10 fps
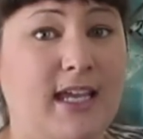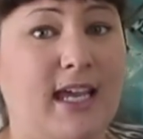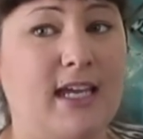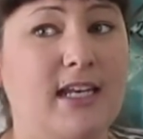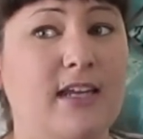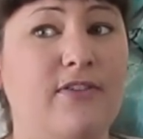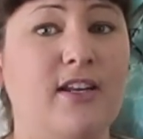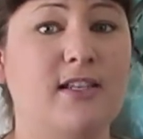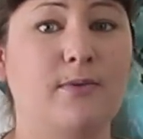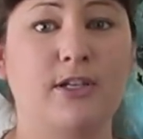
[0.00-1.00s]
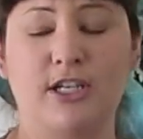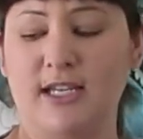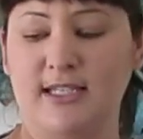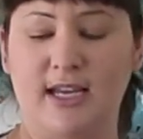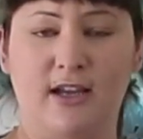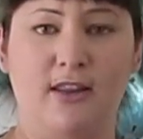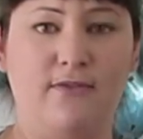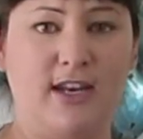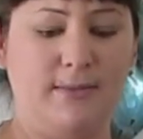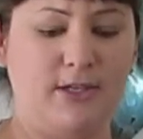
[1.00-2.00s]
again, if he doesn't want to chase down the
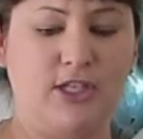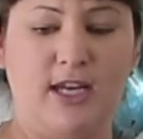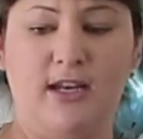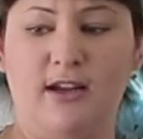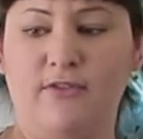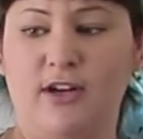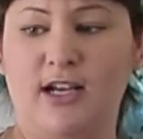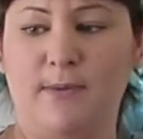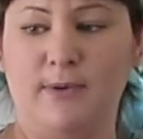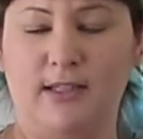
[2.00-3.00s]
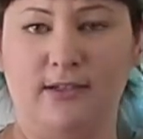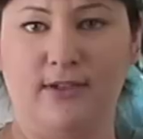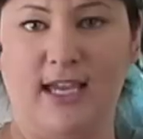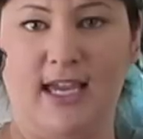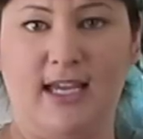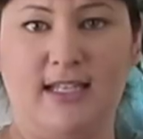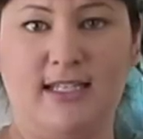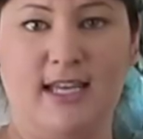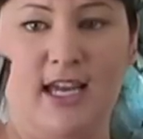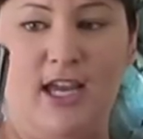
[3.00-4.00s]
vending machine, I've got a couple of little
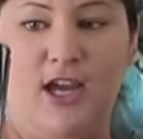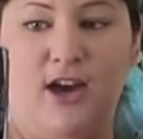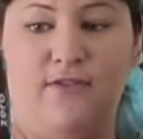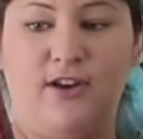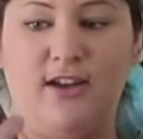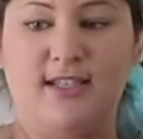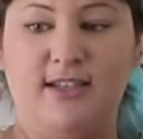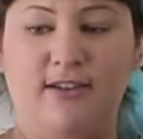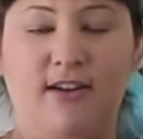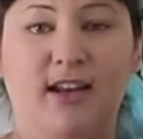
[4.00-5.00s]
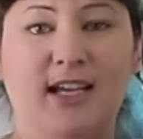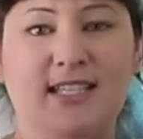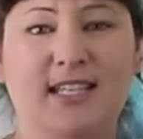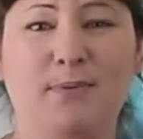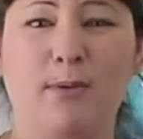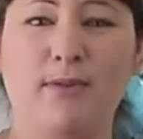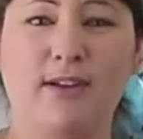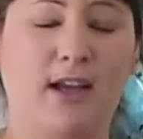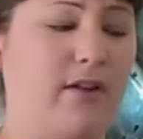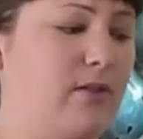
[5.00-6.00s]
cans of Coke Zero. Like I said, it's probably
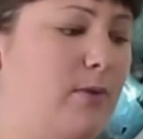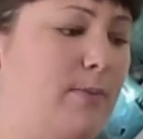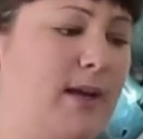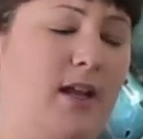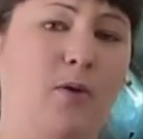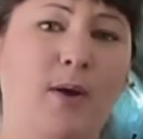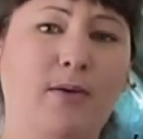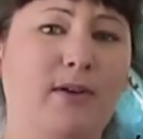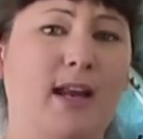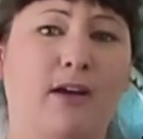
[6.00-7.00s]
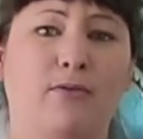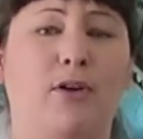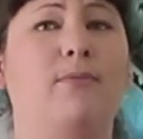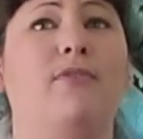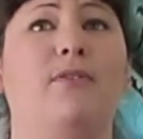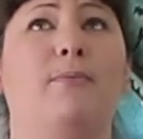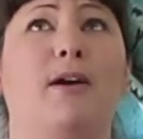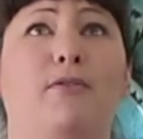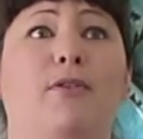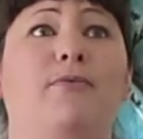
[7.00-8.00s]
really overboard, but we were in our room,
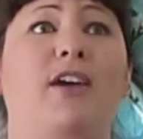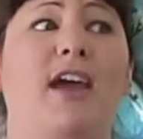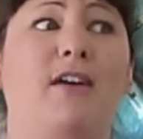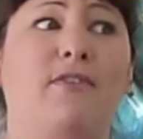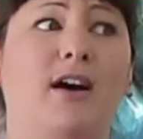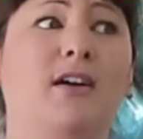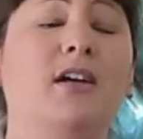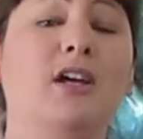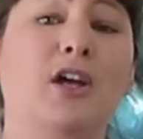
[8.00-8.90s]
my room, forever